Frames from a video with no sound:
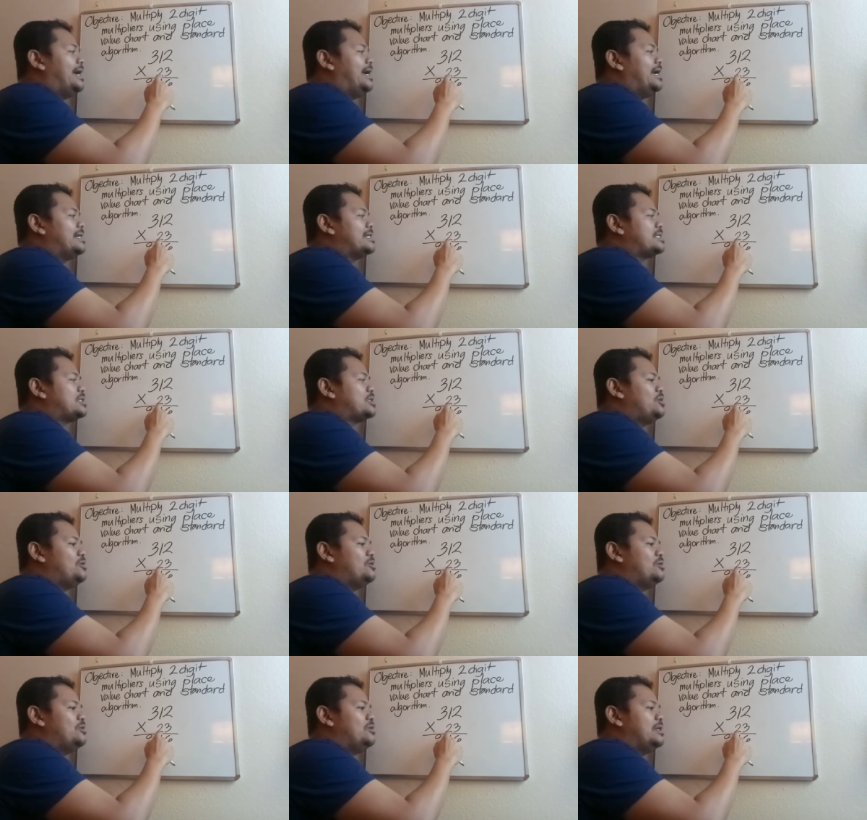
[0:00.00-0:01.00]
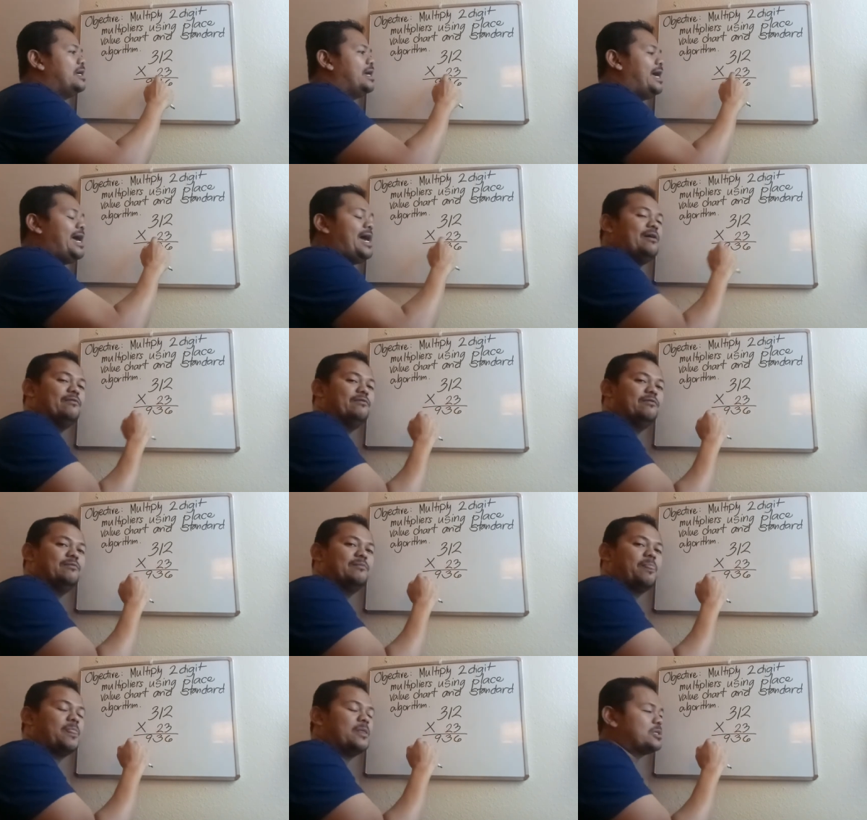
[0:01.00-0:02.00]
as 2 have?
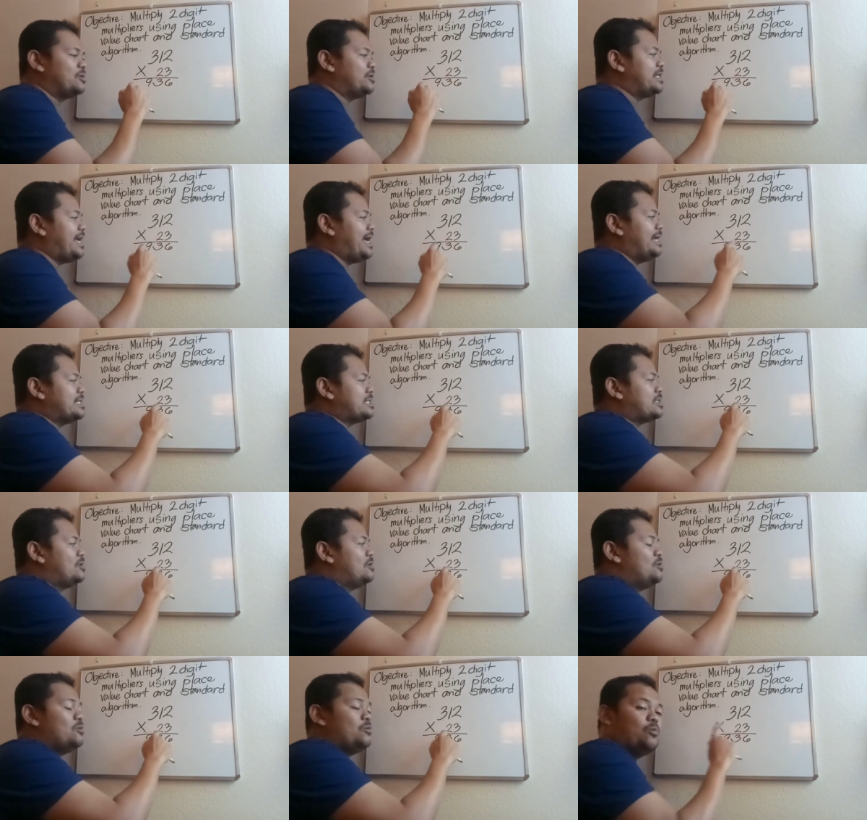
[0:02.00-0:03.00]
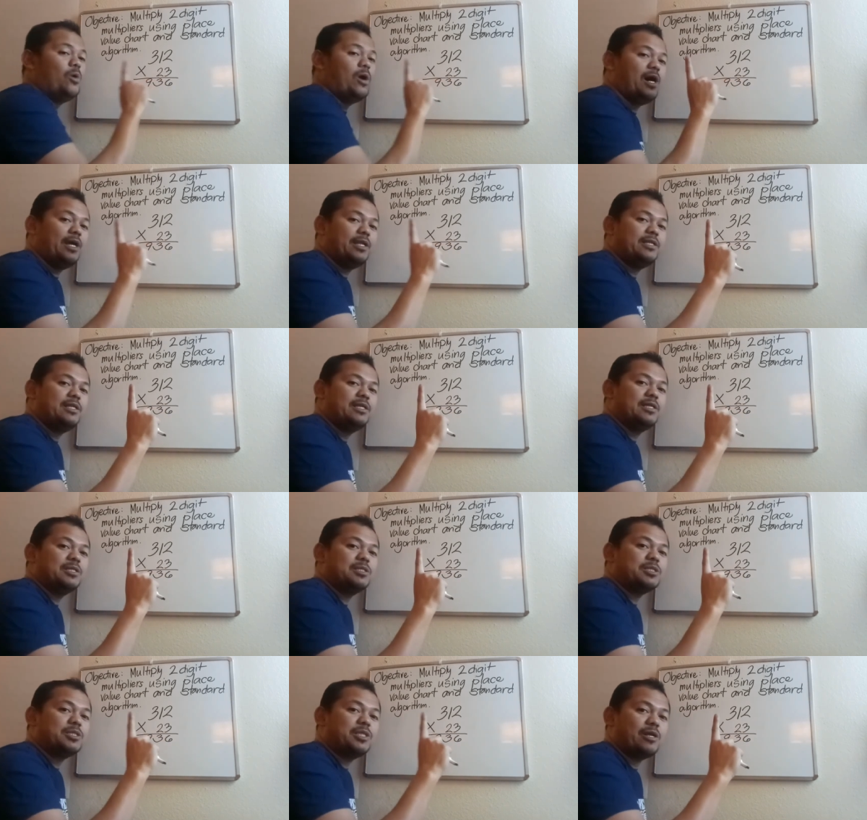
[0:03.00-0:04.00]
So it has 1,
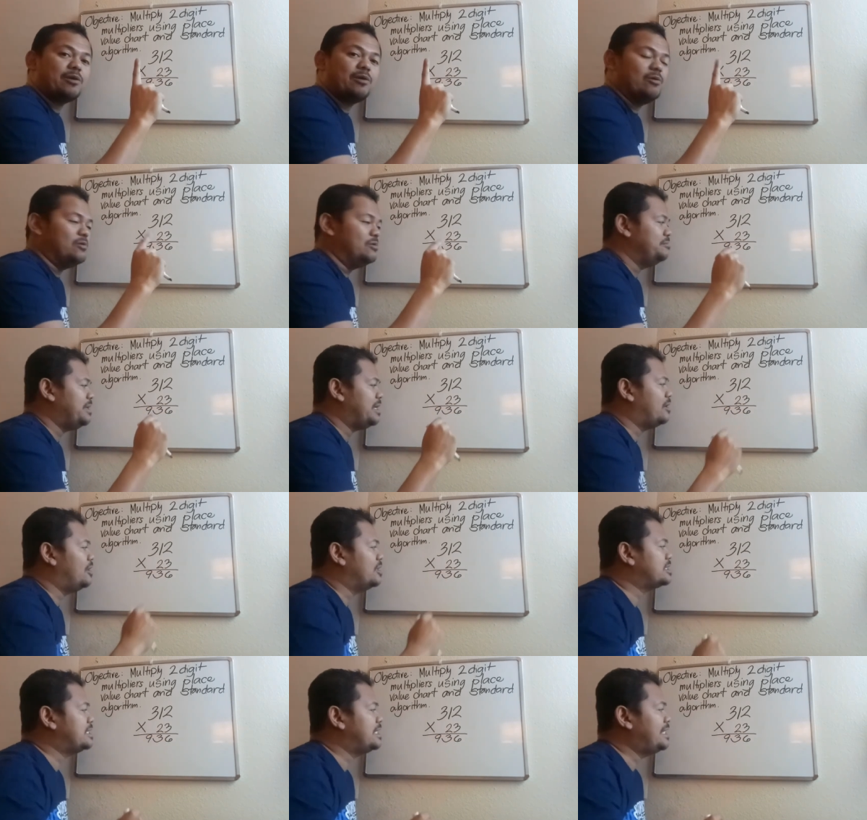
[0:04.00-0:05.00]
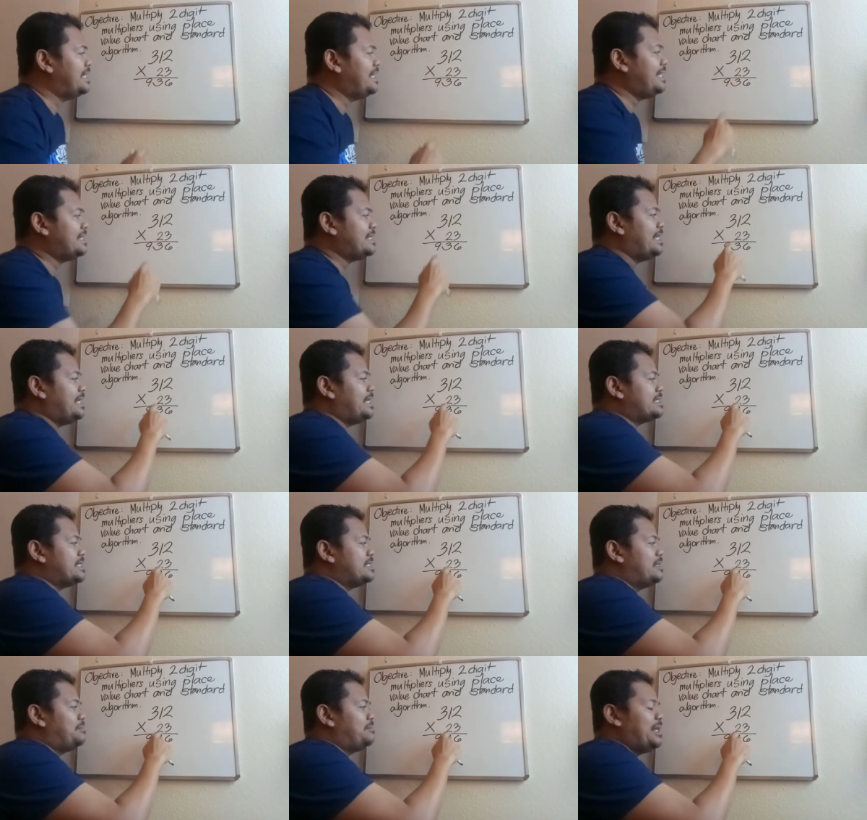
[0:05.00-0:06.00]
0 because it is
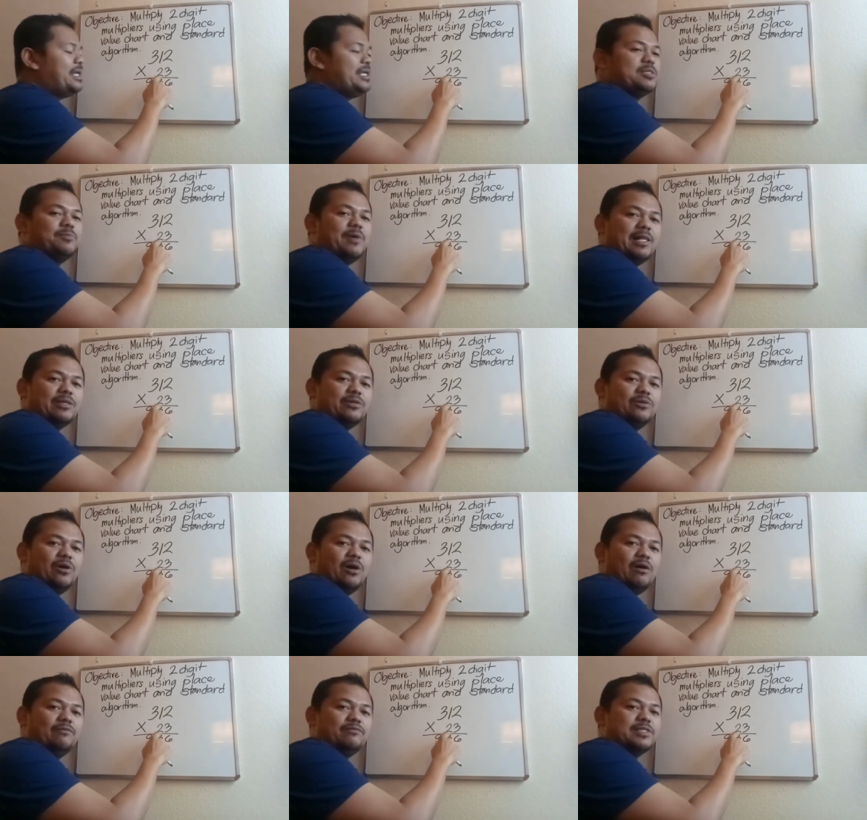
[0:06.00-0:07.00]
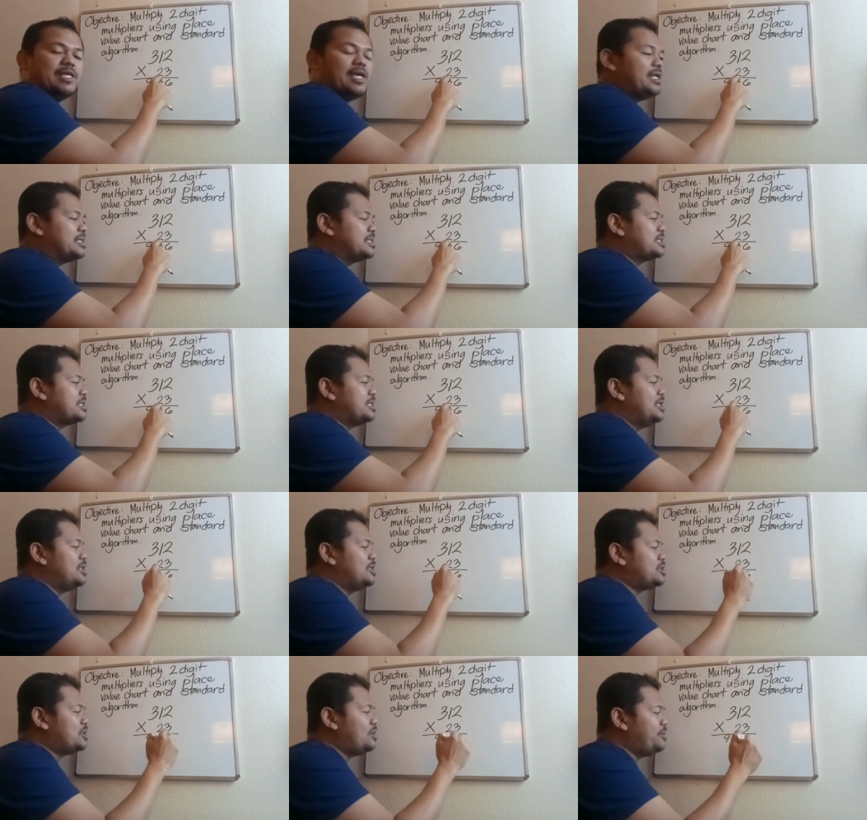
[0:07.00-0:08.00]
in the place value of tens.
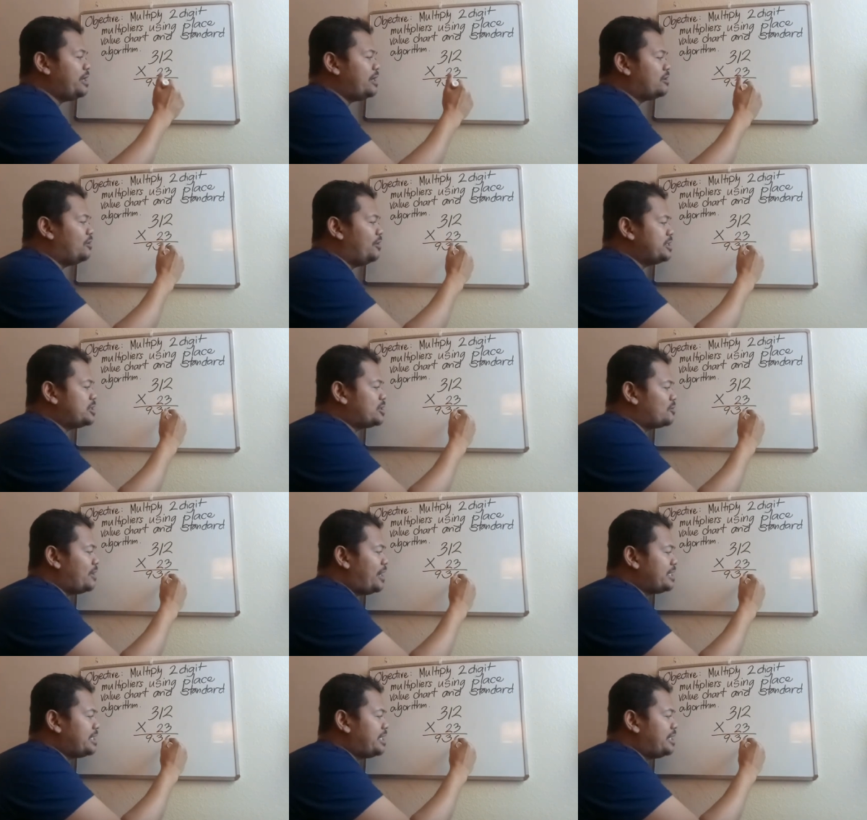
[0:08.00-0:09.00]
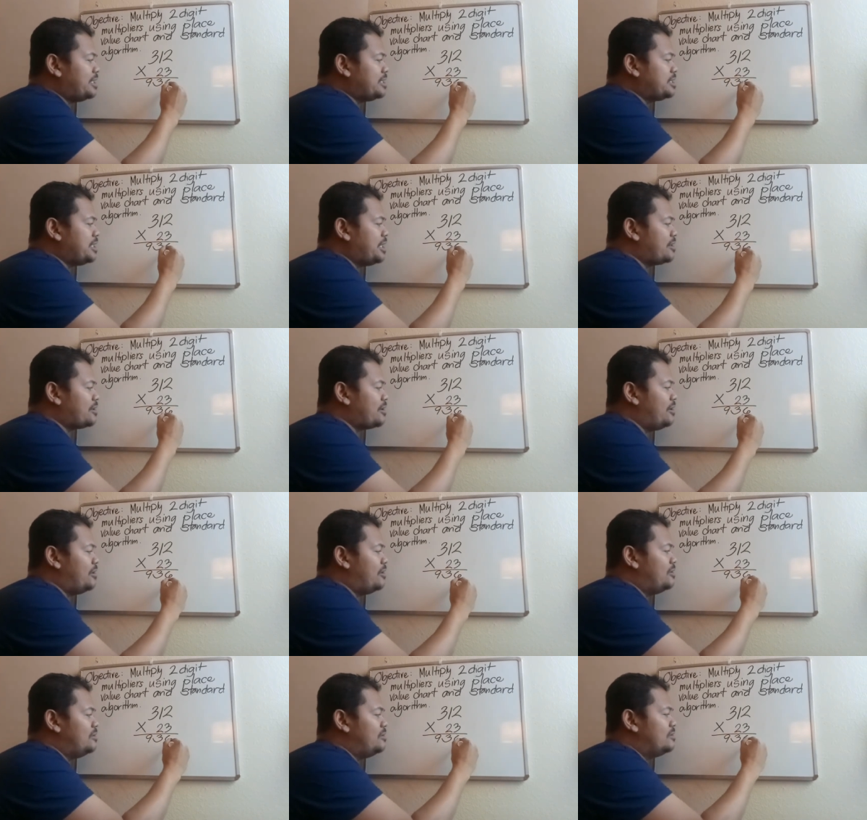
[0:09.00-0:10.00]
So we are going to write here
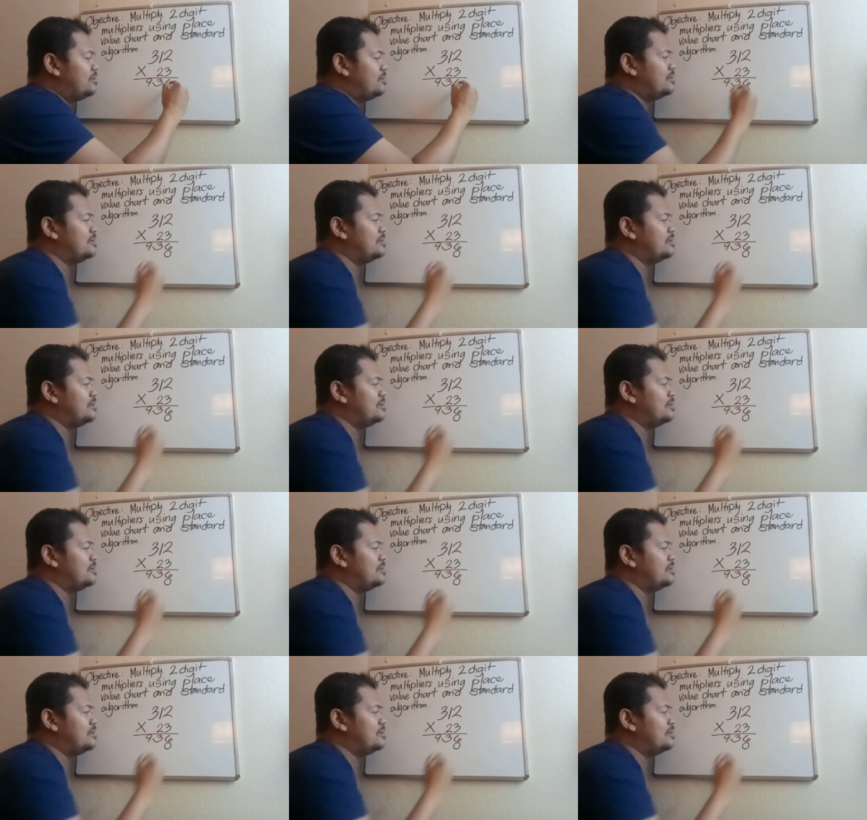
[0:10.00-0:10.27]
0